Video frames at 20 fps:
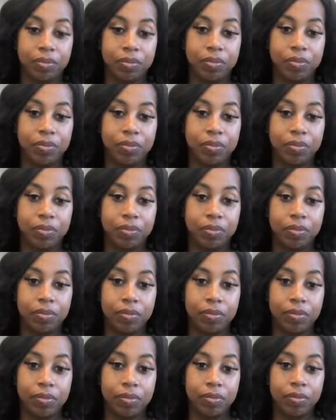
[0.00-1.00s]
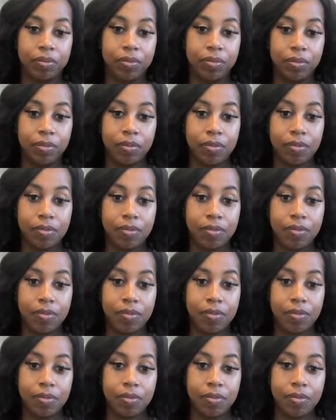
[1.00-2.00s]

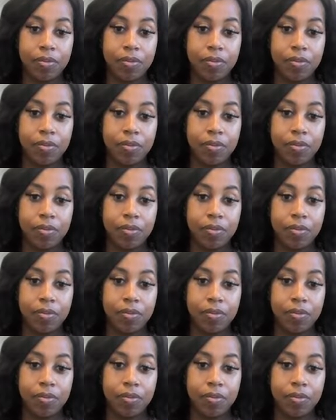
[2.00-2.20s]
The person shown says nothing.